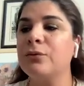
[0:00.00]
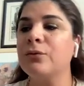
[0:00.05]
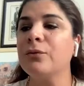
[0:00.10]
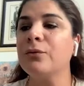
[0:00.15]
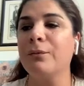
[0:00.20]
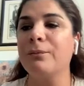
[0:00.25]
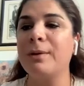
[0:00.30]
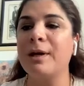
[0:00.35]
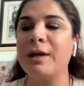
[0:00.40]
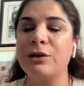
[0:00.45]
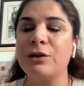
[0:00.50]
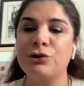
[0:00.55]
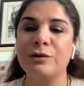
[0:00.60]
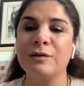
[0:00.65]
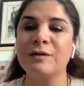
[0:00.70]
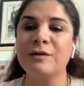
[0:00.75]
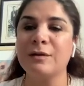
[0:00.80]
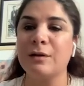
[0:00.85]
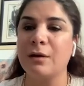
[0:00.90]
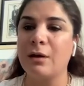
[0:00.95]

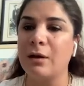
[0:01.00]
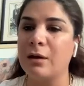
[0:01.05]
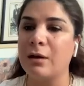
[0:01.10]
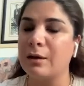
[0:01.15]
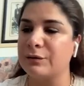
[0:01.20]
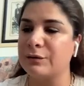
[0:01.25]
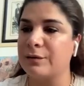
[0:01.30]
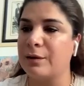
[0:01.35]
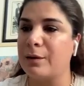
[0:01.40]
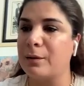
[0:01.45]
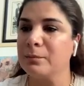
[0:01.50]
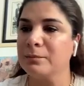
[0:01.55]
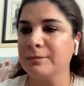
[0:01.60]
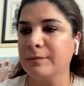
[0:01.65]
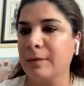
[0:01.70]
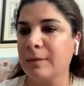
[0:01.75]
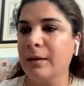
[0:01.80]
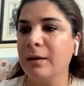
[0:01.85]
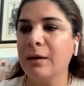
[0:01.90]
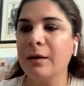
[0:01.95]
patient outcome?
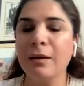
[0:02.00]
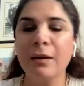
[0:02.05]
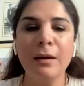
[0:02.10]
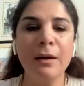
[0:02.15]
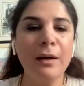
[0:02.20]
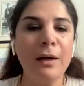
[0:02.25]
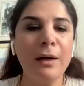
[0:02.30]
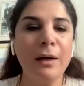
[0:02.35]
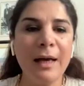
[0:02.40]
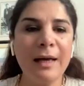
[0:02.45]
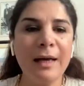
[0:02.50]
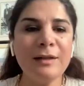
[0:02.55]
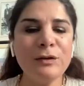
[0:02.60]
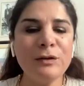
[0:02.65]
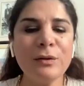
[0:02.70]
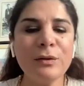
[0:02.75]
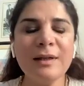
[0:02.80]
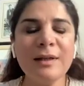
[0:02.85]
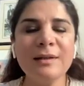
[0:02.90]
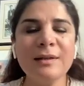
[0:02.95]
As you
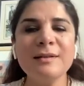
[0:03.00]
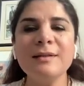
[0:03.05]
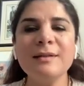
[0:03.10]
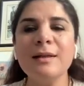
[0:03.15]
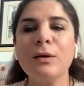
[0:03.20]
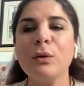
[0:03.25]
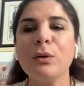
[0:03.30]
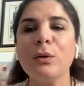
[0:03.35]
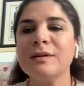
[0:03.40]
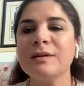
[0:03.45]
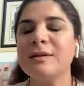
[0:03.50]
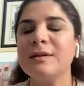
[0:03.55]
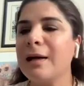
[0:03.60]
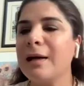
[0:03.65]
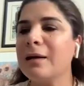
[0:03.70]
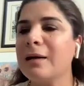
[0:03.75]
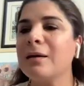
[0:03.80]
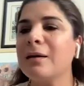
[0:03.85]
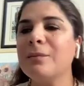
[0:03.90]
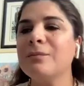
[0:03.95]
can see on the
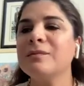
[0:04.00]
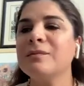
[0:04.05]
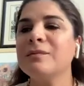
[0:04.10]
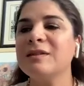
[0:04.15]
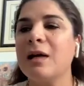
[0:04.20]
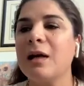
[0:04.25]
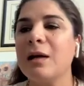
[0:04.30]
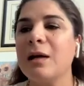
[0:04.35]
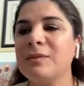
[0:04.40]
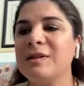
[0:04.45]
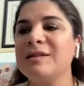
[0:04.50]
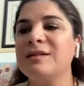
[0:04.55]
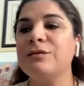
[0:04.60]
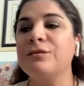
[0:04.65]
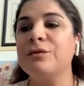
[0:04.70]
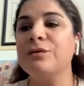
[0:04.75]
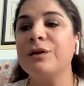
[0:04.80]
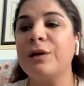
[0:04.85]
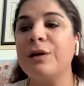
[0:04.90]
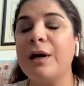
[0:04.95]
diagram, time is
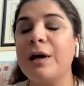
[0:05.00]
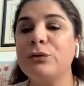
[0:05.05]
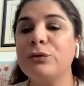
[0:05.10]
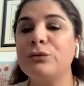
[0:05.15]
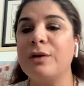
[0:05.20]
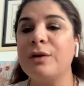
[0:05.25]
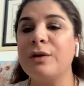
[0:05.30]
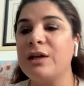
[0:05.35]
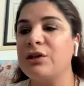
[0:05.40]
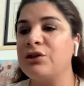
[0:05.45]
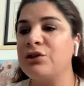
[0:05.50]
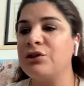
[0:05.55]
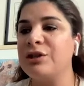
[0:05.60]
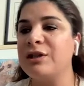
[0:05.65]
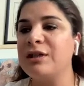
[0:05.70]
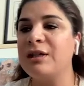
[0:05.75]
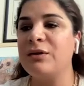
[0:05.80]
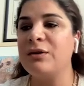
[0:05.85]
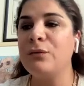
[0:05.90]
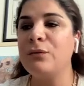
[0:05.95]
required to
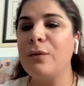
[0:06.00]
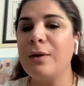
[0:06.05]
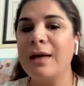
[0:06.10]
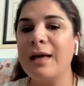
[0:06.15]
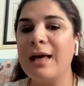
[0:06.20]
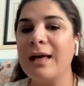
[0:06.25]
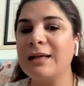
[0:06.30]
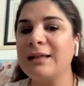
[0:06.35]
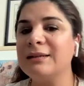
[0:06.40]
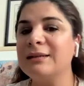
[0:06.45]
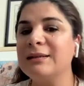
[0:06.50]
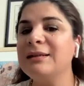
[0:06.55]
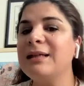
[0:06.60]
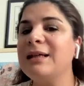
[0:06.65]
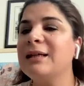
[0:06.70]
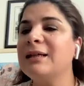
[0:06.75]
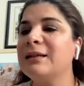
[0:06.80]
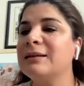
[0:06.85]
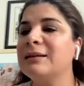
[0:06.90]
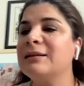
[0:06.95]
achieve a
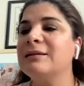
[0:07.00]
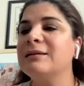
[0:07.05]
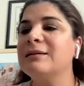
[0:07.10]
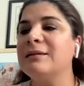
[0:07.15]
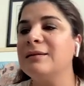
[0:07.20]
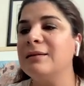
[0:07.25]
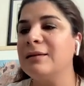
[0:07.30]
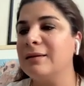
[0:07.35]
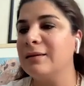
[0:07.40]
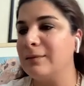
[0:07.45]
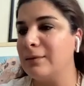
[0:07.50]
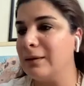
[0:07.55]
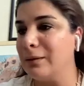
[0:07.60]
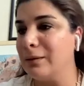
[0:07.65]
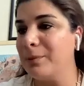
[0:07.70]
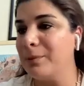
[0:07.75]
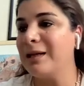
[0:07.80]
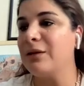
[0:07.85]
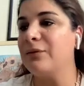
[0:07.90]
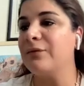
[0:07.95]
clinical
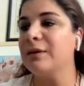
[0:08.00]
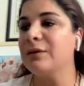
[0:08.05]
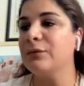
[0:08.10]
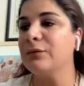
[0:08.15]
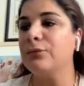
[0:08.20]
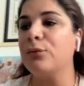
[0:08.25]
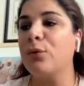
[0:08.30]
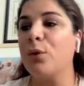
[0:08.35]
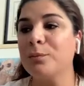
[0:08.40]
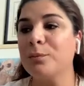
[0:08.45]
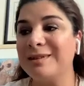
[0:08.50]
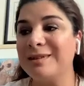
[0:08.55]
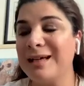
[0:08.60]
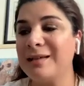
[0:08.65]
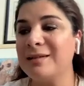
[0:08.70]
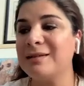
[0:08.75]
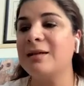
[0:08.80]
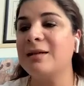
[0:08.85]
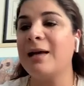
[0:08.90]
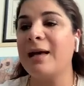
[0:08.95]
benefit from
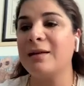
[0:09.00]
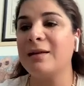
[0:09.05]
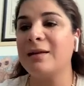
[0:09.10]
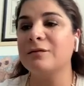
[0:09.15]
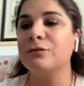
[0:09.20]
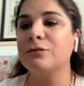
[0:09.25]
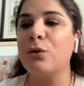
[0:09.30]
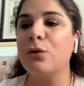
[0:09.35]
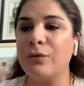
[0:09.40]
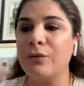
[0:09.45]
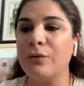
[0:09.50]
data and raw